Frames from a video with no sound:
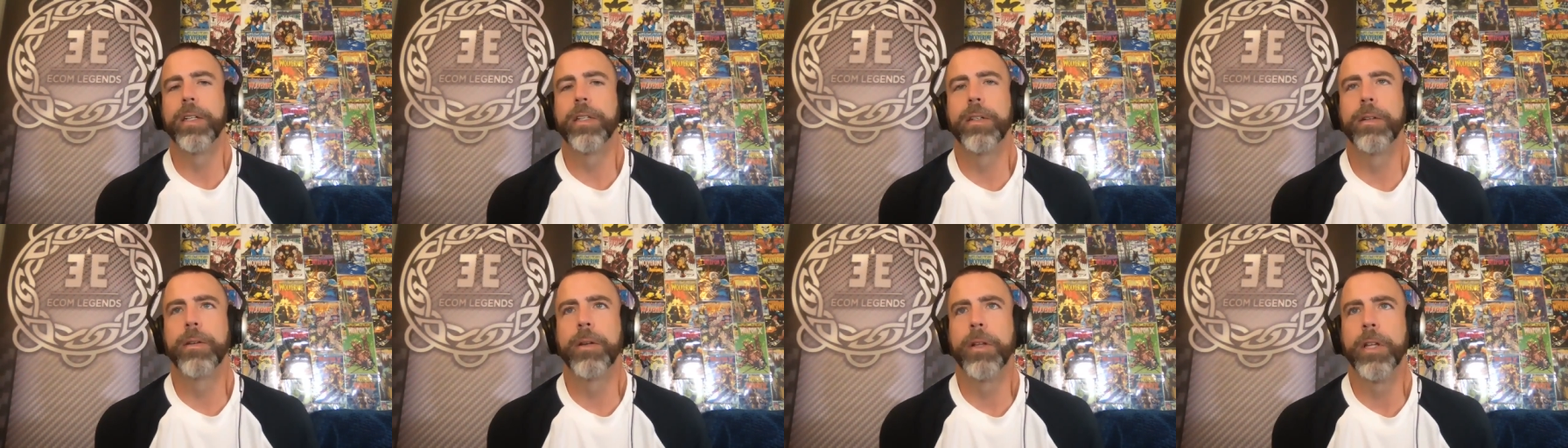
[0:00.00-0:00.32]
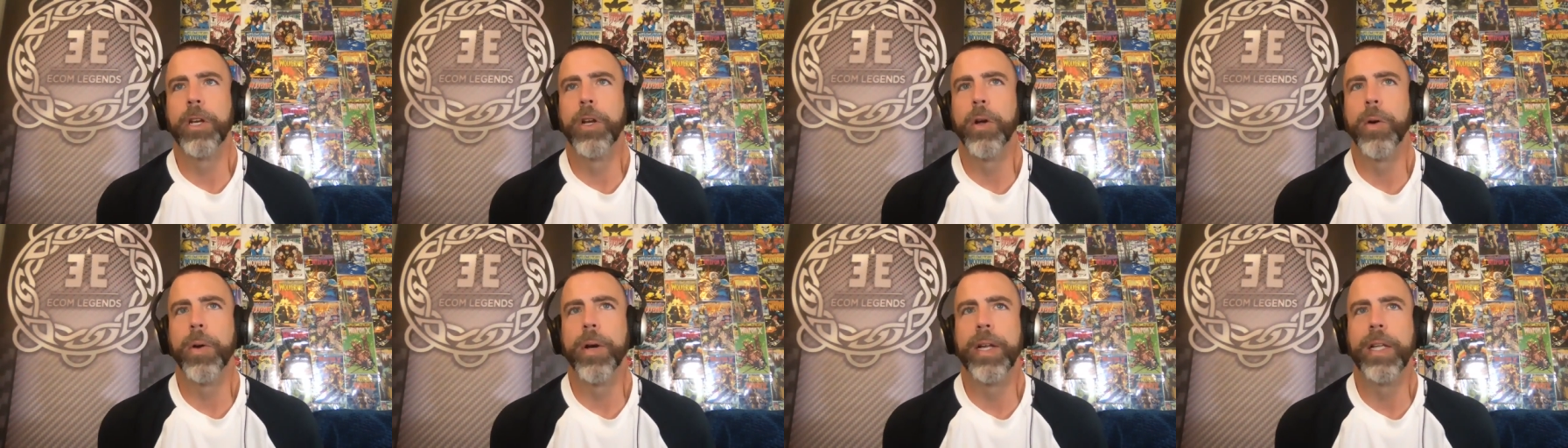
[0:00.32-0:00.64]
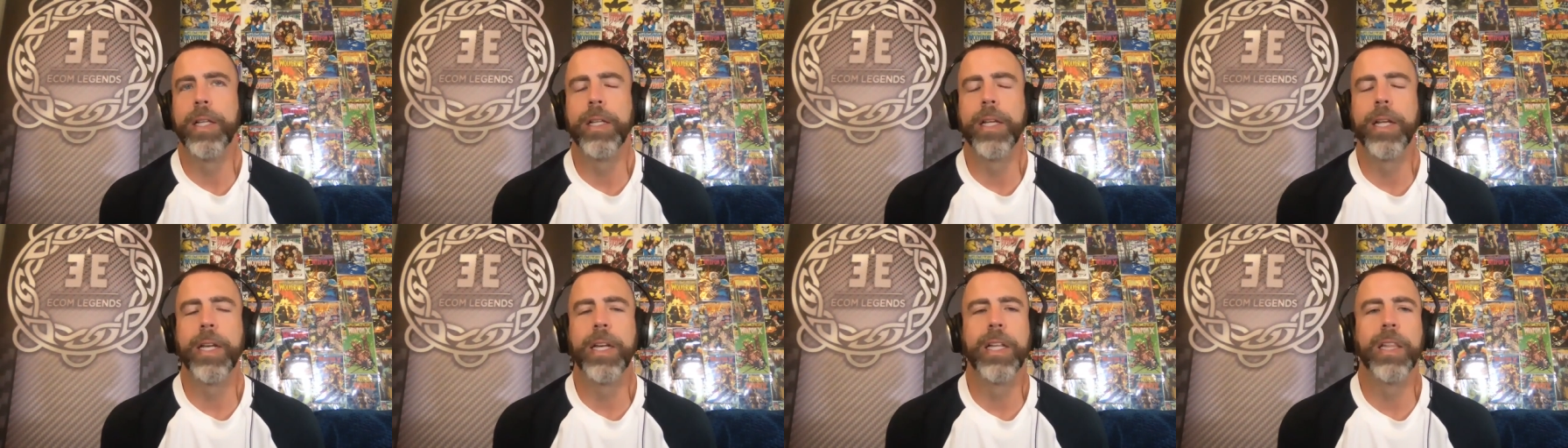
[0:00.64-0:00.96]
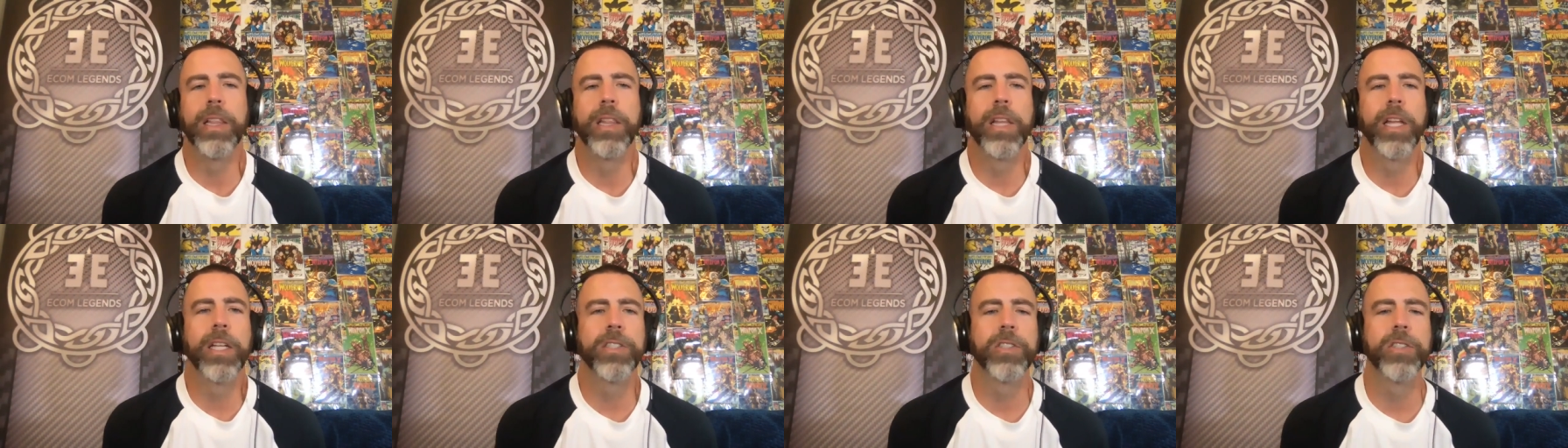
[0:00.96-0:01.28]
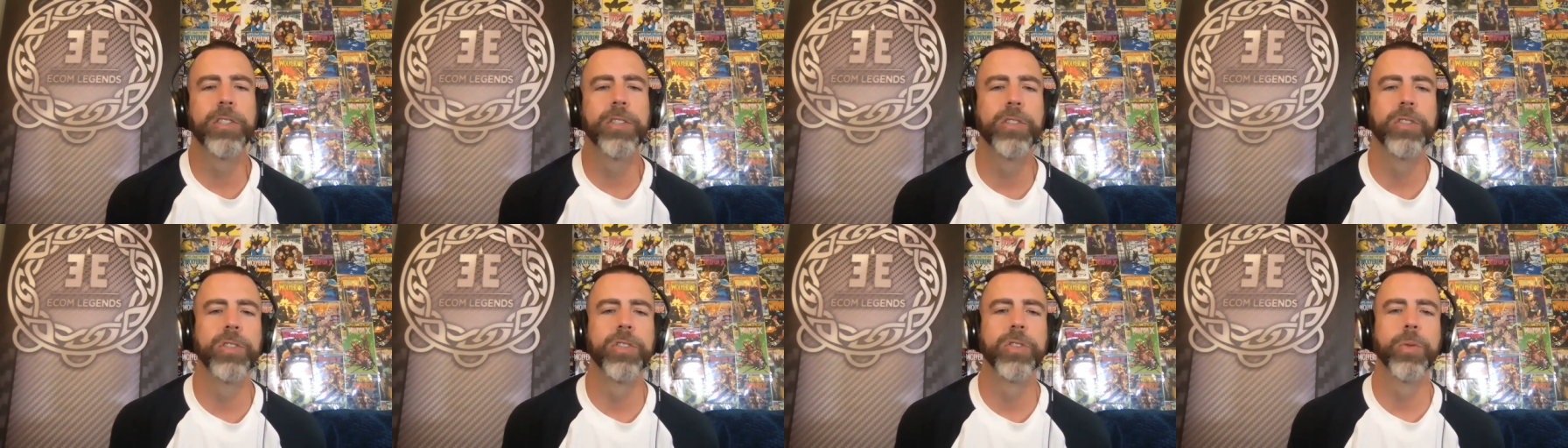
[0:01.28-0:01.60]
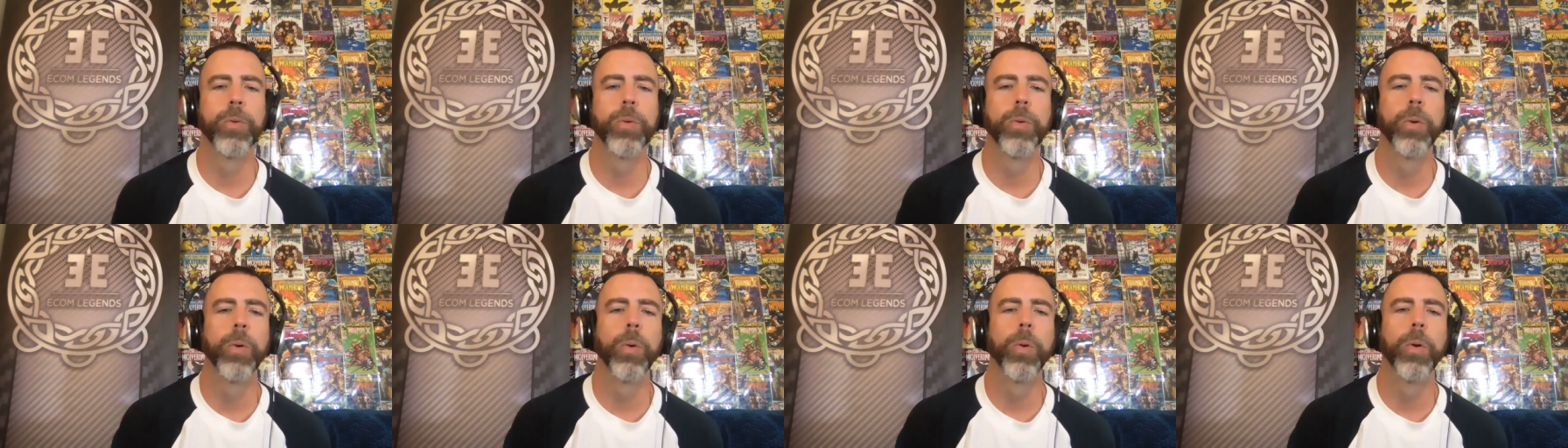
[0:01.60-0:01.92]
you know, any, any lessons
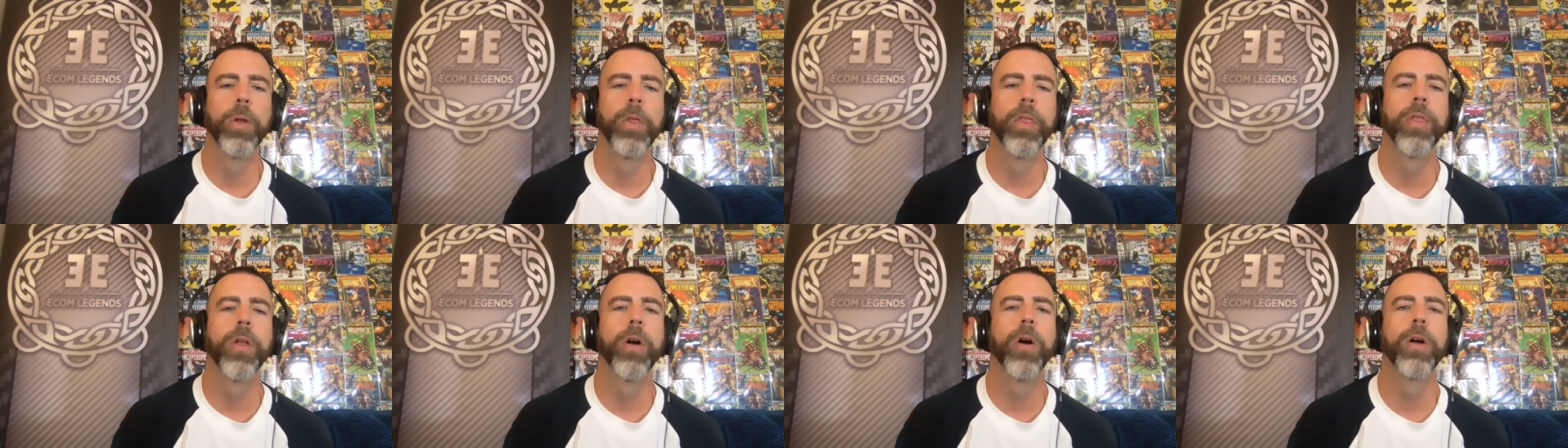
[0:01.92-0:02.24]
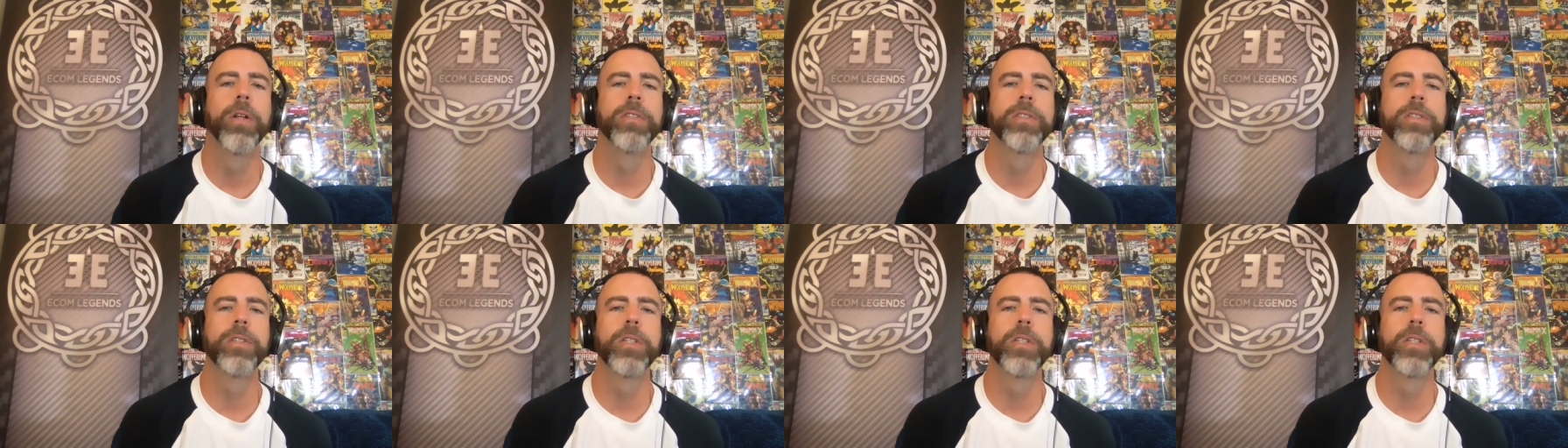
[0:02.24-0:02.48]
or, or thoughts